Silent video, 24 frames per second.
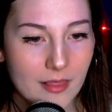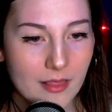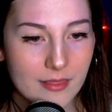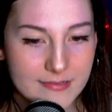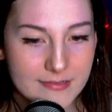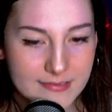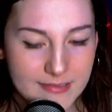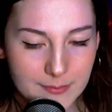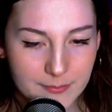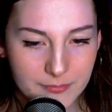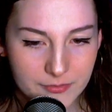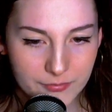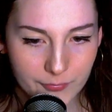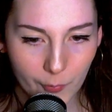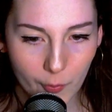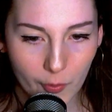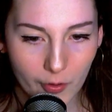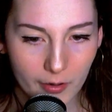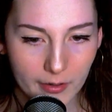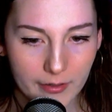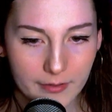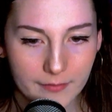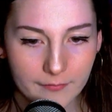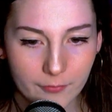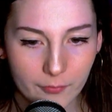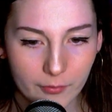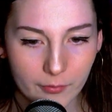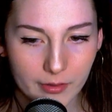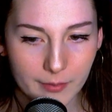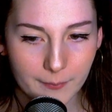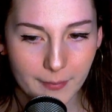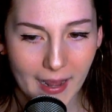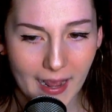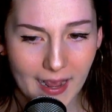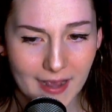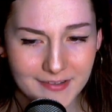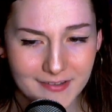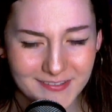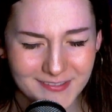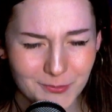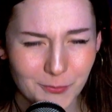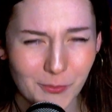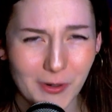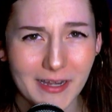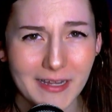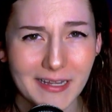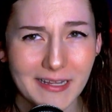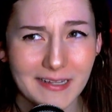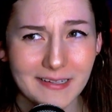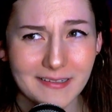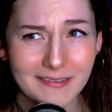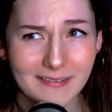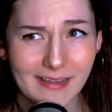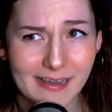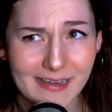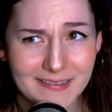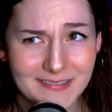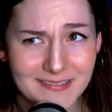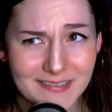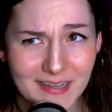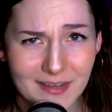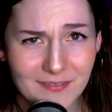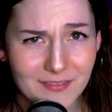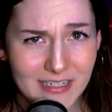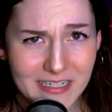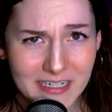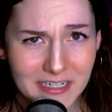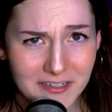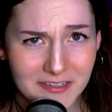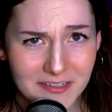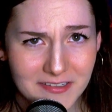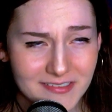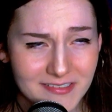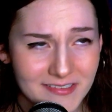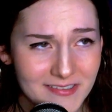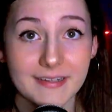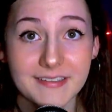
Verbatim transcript: The Sims 4 for the past, what, like seven years?